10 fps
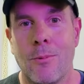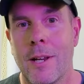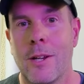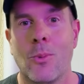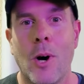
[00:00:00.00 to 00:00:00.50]
one
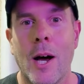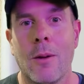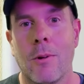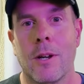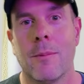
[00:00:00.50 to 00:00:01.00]
in Hawaii,
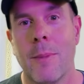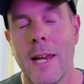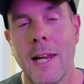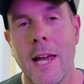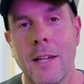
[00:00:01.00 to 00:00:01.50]
one in the
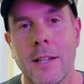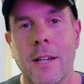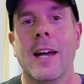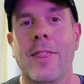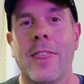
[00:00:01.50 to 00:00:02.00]
mainland.
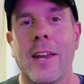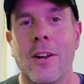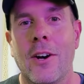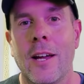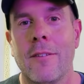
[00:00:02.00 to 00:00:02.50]
And then
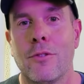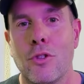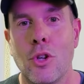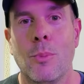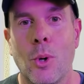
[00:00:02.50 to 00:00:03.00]
I have
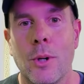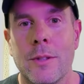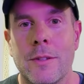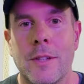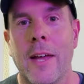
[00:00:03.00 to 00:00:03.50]
2
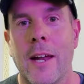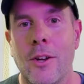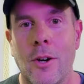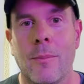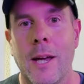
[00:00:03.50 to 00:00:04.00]
boards that are
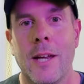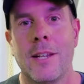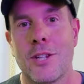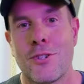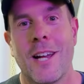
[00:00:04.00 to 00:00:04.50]
not made
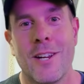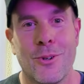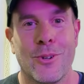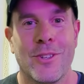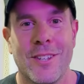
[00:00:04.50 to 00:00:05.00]
in Australia
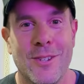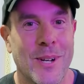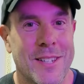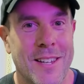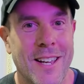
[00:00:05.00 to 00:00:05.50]
or the
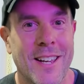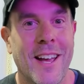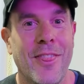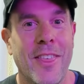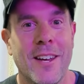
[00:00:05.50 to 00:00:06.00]
USA.
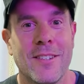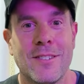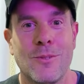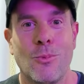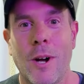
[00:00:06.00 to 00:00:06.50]
And that
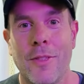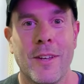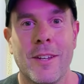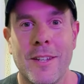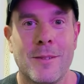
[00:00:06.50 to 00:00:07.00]
is one
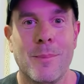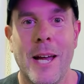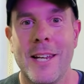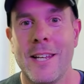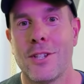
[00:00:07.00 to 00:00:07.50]
that is
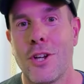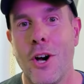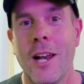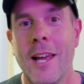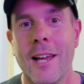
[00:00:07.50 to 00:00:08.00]
made in
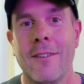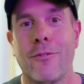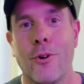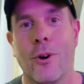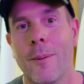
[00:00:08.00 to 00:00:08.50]
Thailand
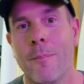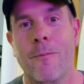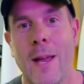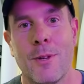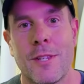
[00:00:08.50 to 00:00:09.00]
for a
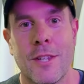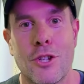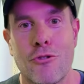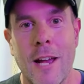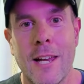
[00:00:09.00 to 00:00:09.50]
famous
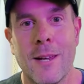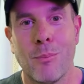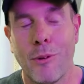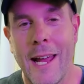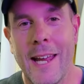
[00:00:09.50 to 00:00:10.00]
Australian
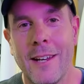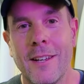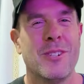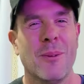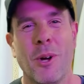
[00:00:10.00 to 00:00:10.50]
brand,
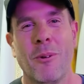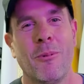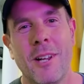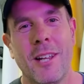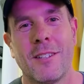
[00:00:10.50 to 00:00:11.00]
which I'm not
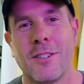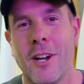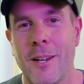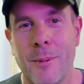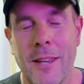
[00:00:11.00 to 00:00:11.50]
really
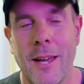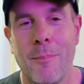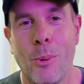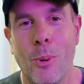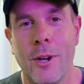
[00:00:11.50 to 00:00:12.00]
excited about
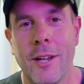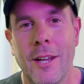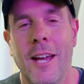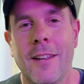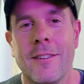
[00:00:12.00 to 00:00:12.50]
that board.
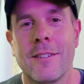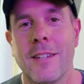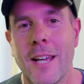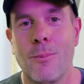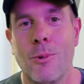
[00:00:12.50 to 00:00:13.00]
And the
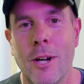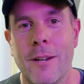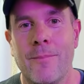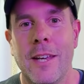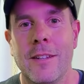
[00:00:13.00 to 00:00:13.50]
second
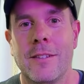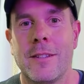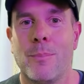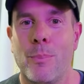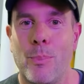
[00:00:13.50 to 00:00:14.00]
one is
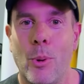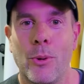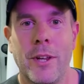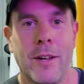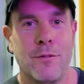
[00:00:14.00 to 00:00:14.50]
the
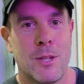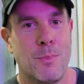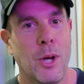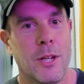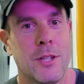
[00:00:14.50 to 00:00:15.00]
board that I've just
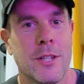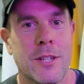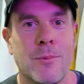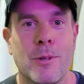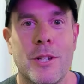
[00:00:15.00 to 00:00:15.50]

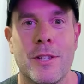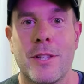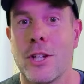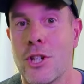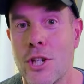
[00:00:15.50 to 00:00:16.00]
purchased, which is
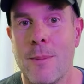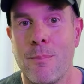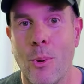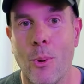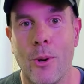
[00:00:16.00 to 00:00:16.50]
the cheap
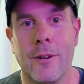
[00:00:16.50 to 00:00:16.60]
board.